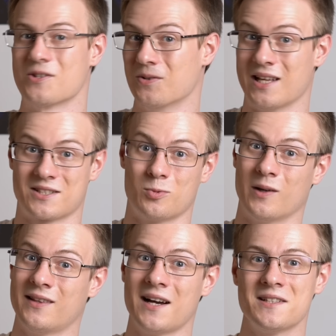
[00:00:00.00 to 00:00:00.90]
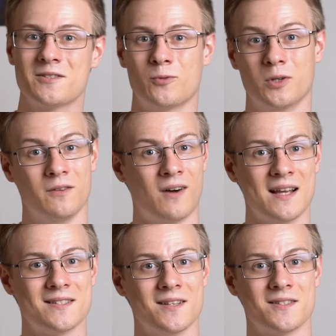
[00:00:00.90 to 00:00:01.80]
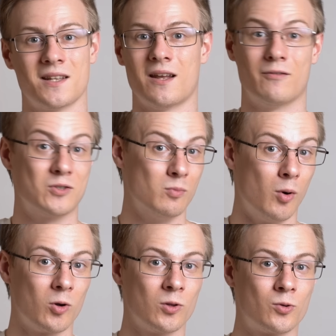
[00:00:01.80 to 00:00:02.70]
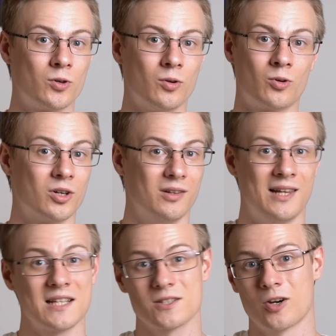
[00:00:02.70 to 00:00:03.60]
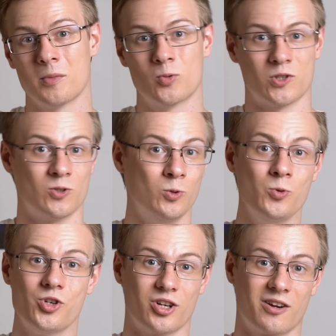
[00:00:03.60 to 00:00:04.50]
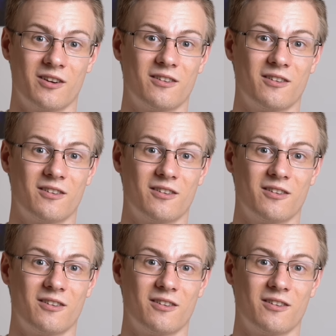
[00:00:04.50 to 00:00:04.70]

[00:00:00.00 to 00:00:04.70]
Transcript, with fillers: So that's quite nice for devices that have a smaller or less common resolution.